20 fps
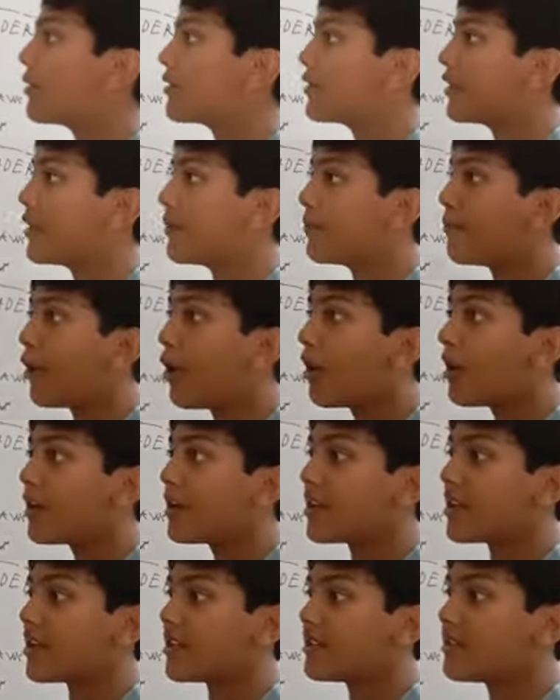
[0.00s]
but the
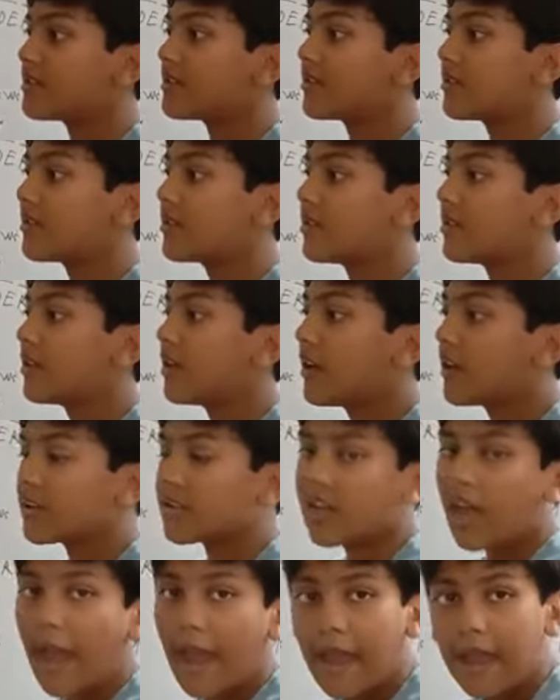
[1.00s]
parties
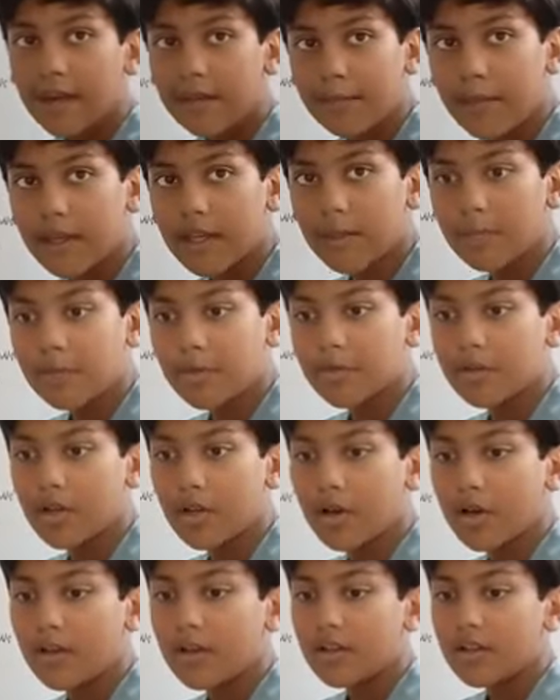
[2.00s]
can make up a
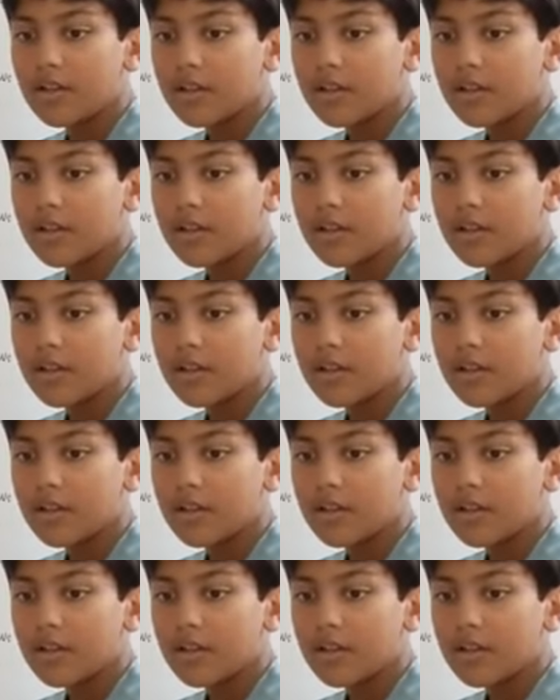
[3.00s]
law.